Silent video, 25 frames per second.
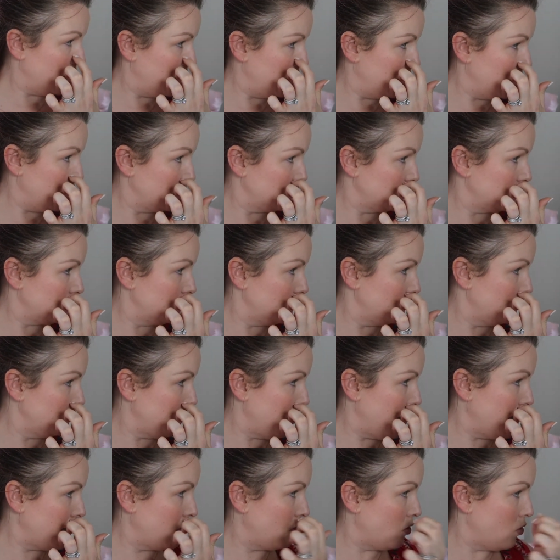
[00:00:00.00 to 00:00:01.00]
into
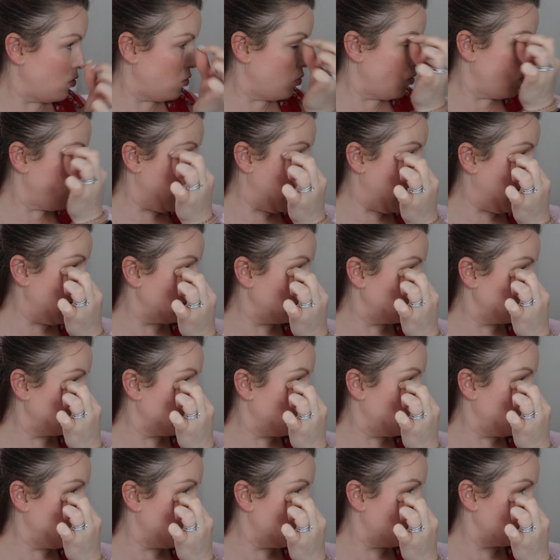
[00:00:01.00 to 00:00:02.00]
my outer
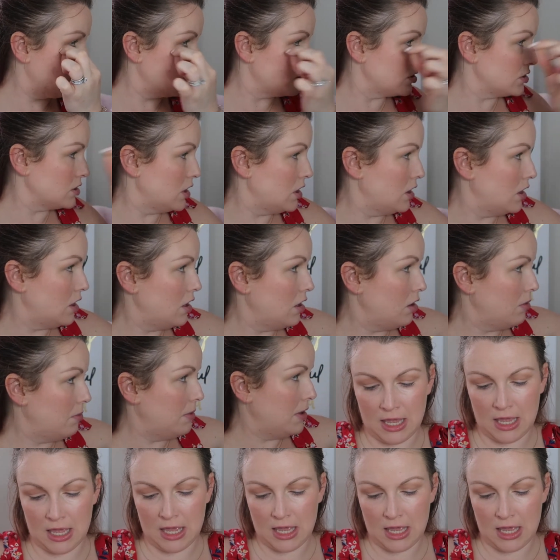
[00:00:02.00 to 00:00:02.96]
corners a little bit.